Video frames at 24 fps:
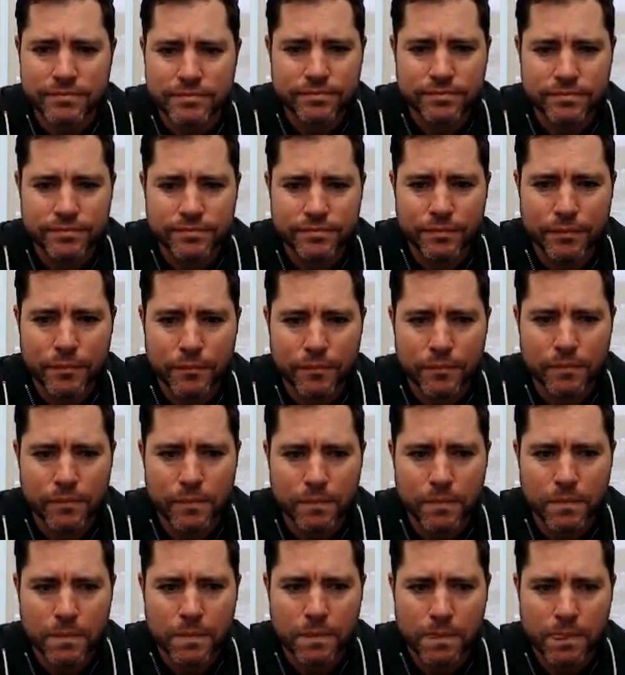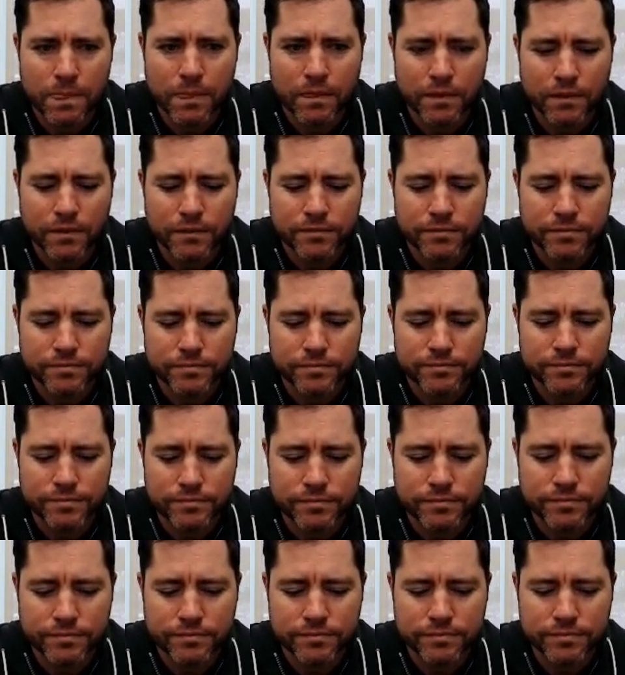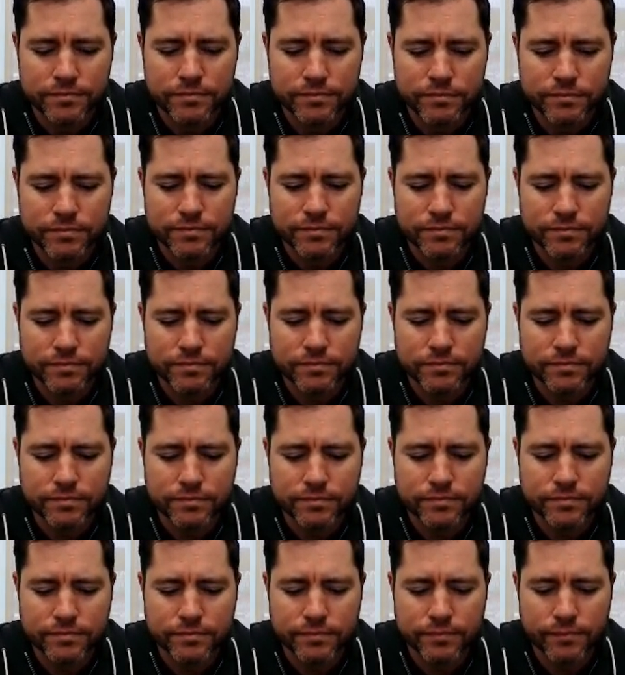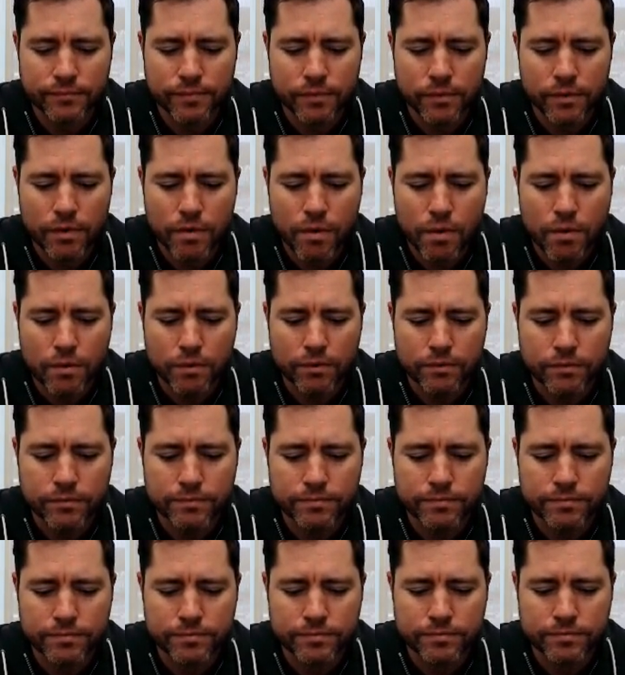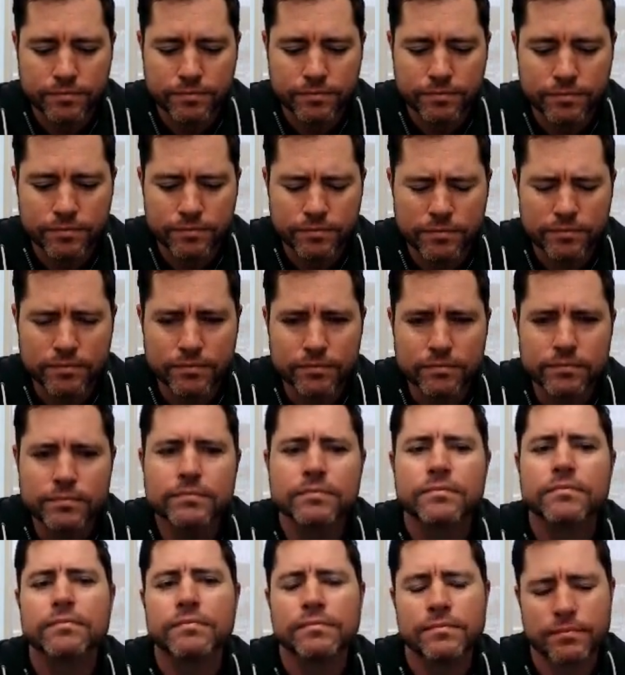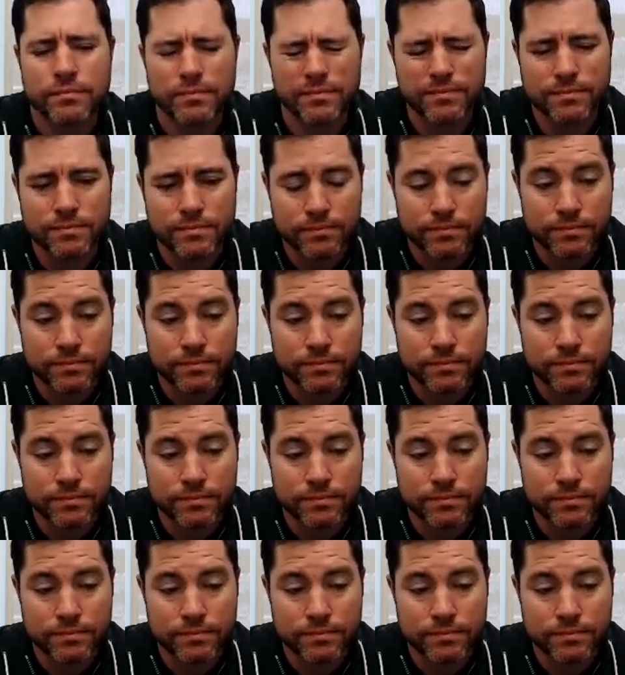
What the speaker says: (not speaking)